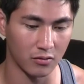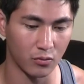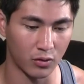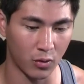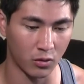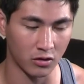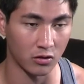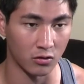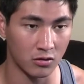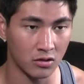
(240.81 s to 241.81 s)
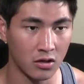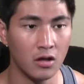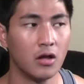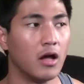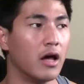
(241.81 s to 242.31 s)
what I wanted to learn
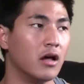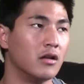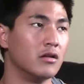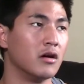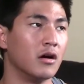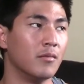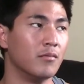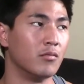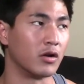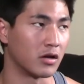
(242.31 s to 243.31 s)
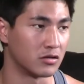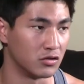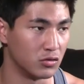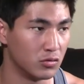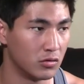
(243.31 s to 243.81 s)
and what I got to
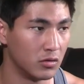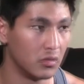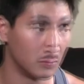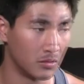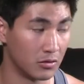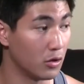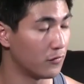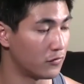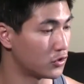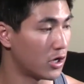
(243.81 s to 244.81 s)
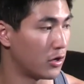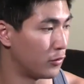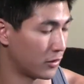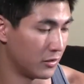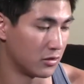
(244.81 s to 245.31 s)
do. No, for sure, I
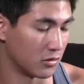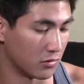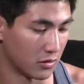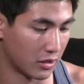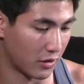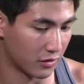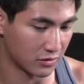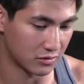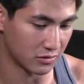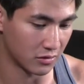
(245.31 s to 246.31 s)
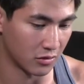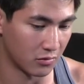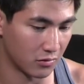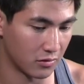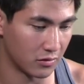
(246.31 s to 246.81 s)
recommend it though. Like, I think it's,
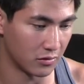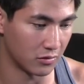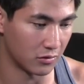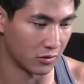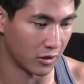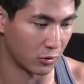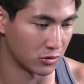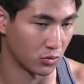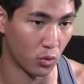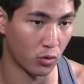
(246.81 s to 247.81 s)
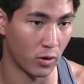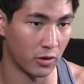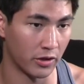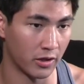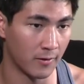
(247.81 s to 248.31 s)
learning language is a worthwhile
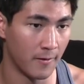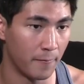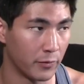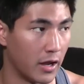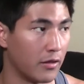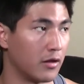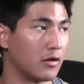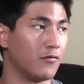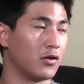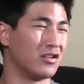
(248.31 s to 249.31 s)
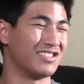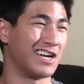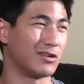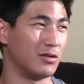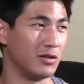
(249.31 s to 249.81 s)
thing. And I think if you're gonna
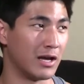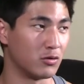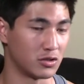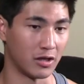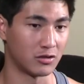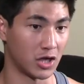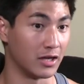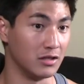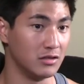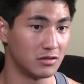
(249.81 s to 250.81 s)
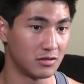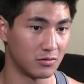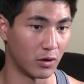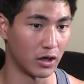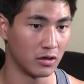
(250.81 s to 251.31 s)
tackle a language like Chinese,
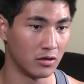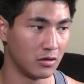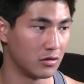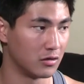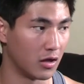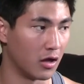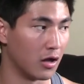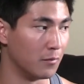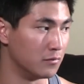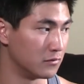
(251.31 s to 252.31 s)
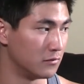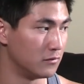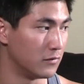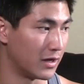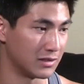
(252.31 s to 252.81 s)
right? I
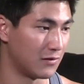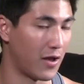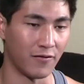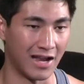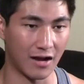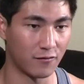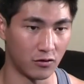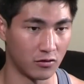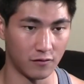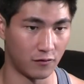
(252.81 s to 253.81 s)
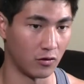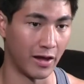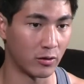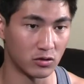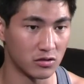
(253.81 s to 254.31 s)
guess if you have a knack for
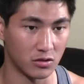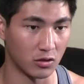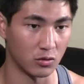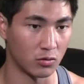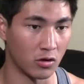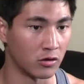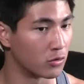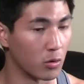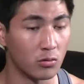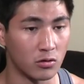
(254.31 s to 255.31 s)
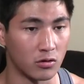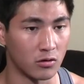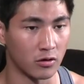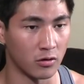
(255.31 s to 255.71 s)
languages, you could do it on your own or,